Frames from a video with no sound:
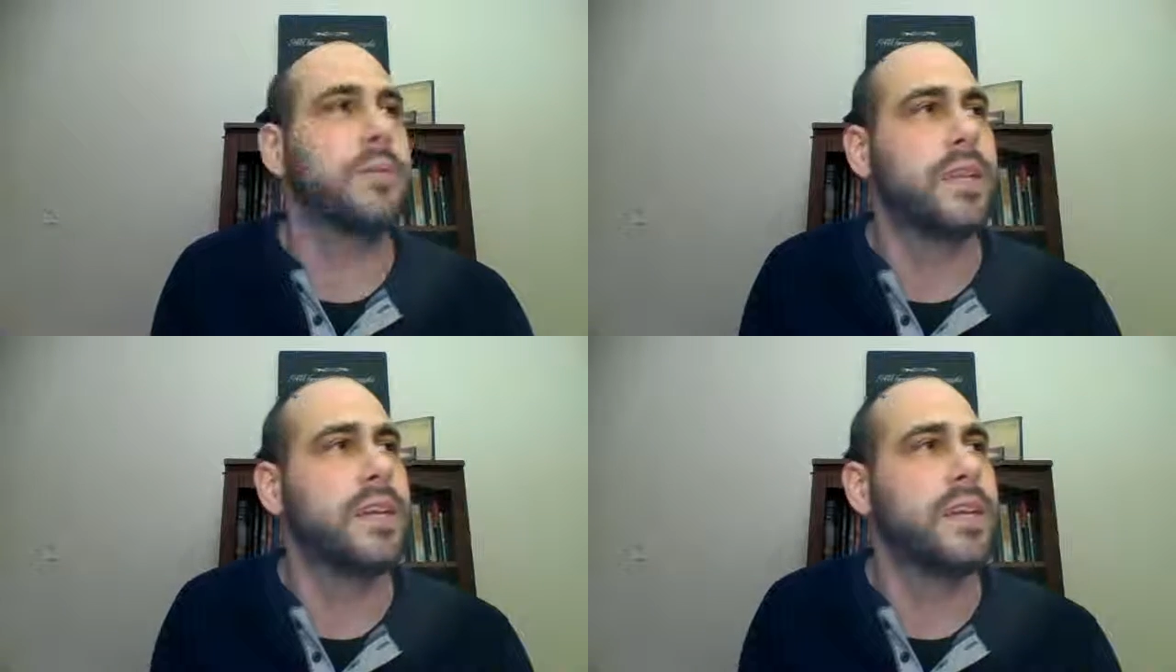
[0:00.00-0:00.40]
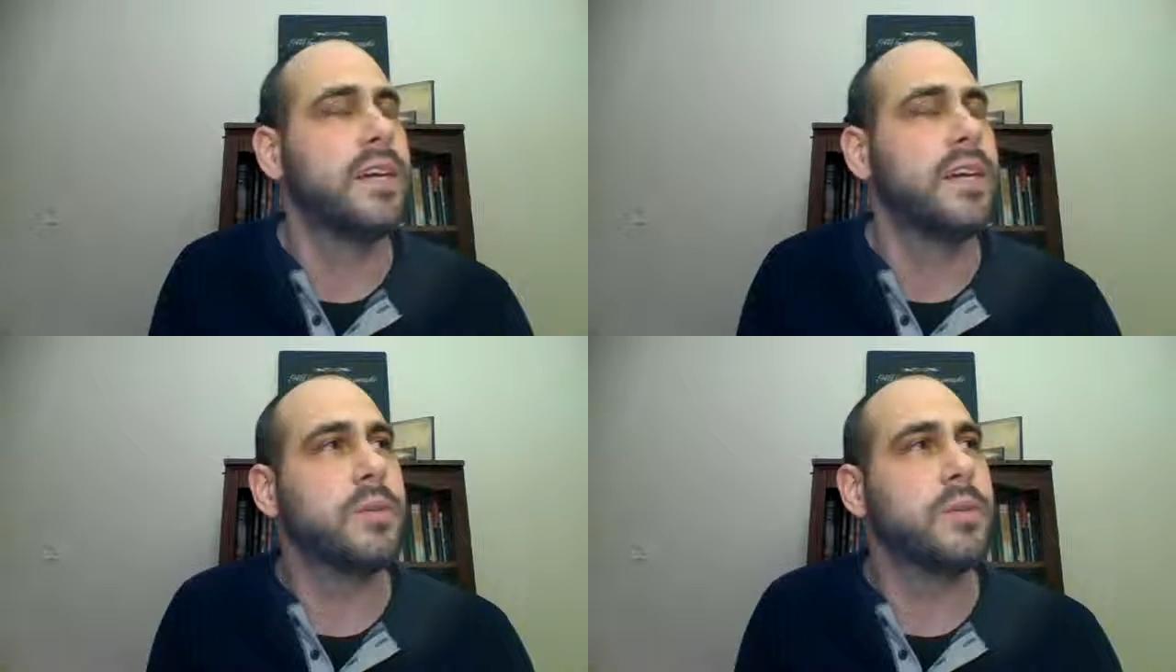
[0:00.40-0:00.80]
We
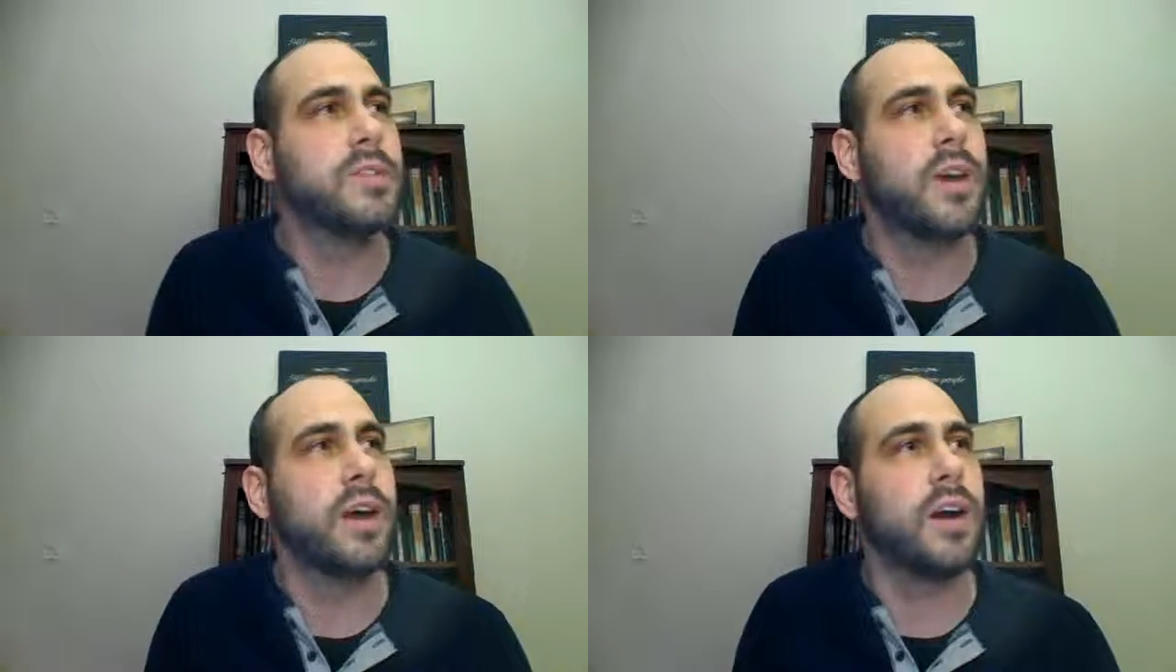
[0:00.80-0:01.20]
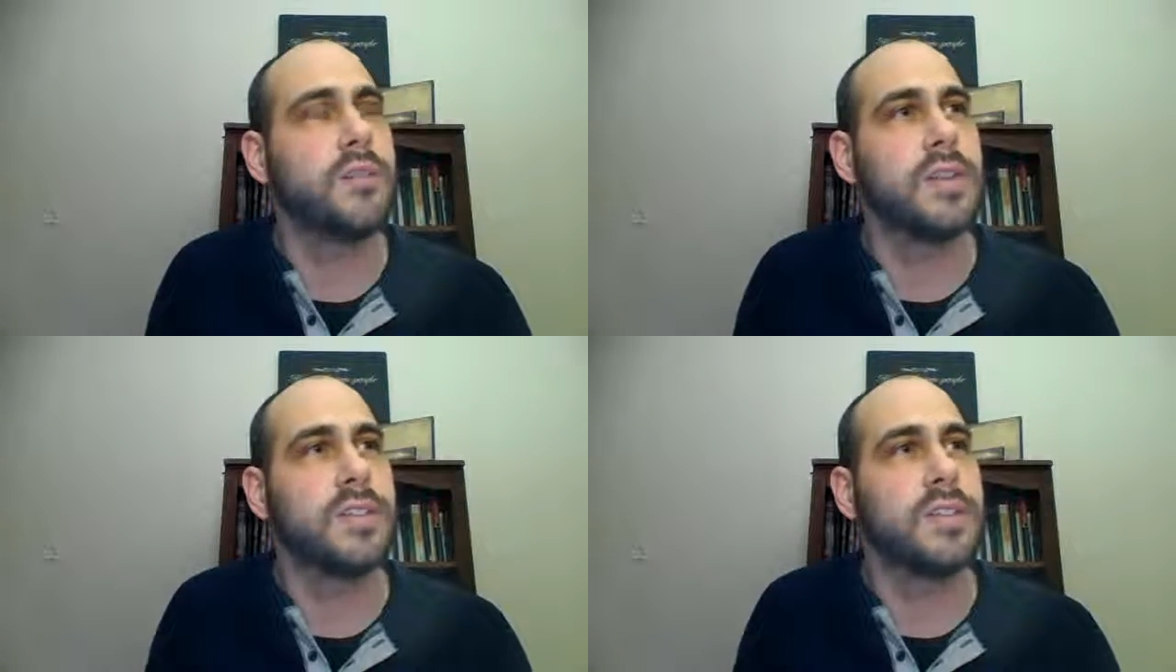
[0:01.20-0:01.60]
saw our
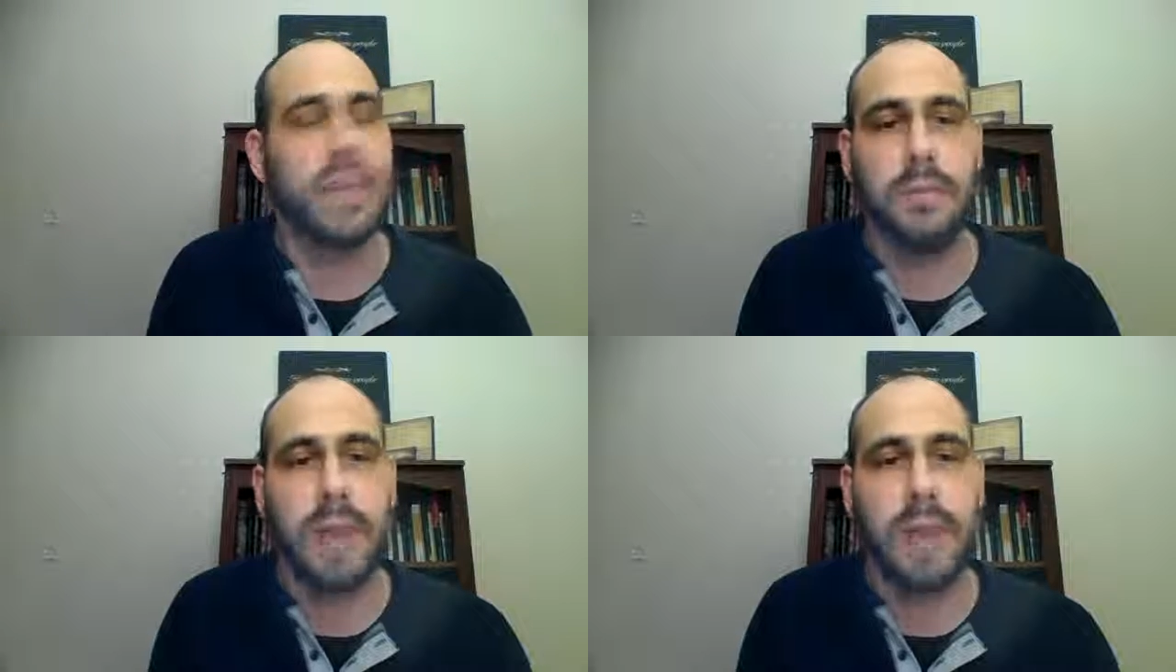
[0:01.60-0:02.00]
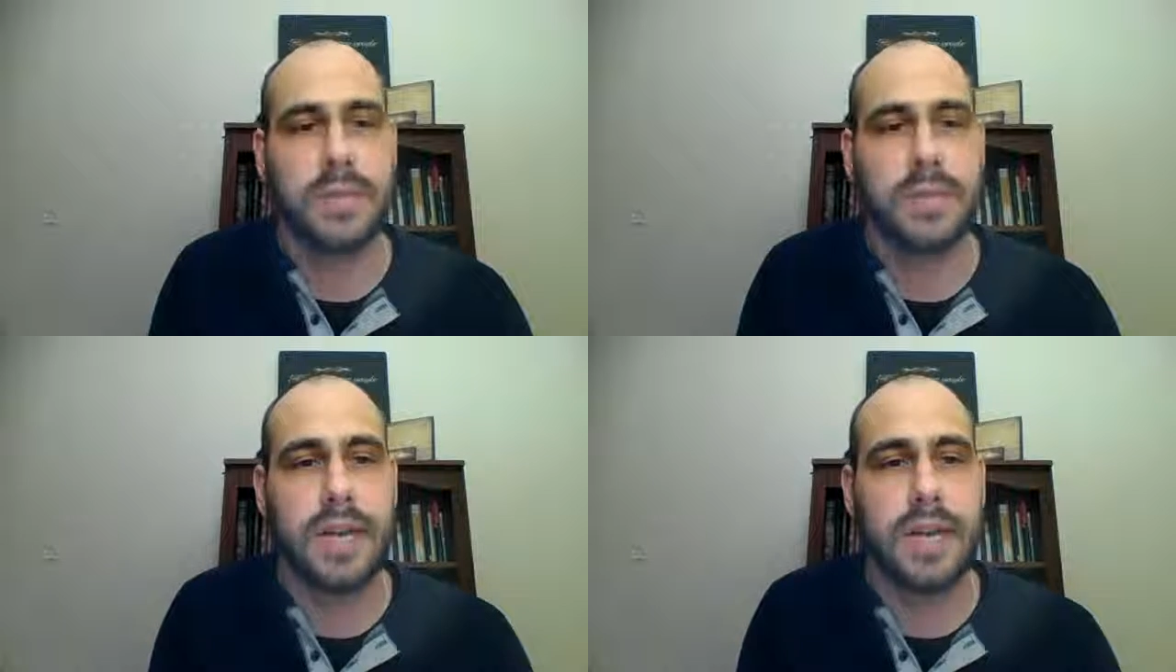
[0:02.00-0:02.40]
friends get
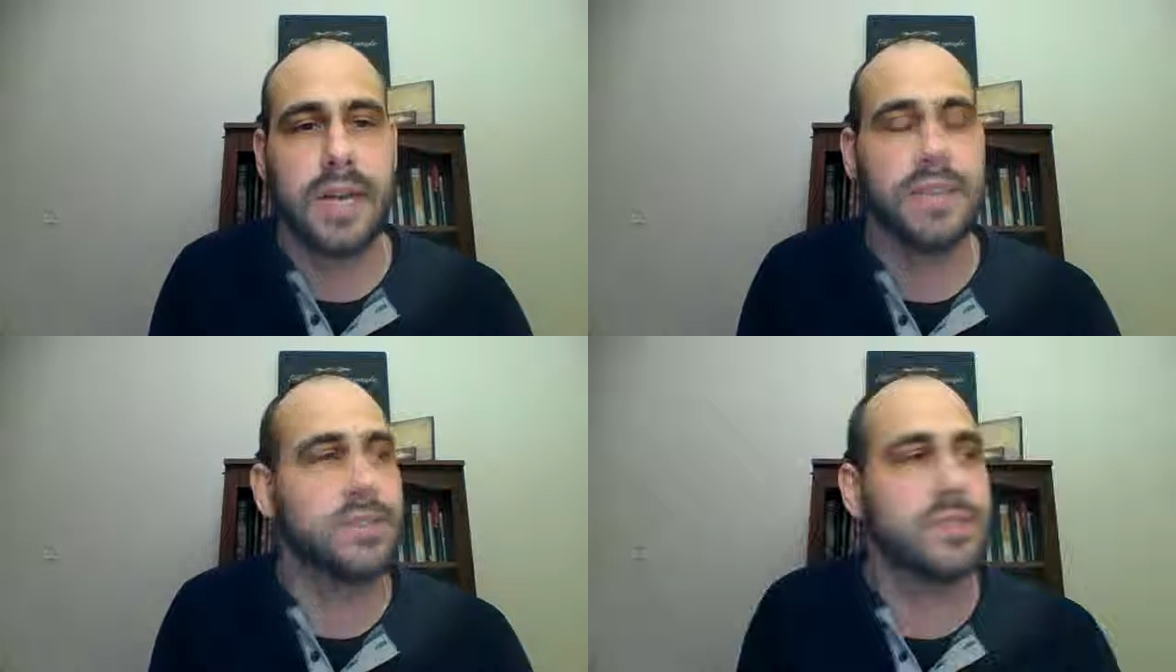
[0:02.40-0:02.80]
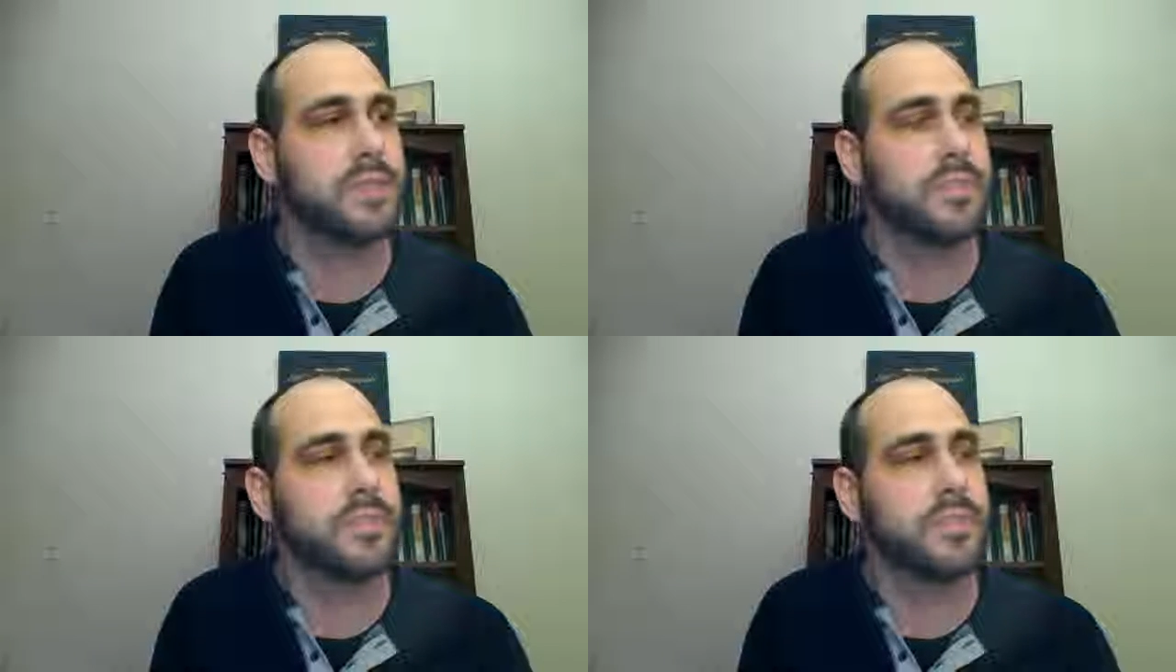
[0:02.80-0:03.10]
baptized.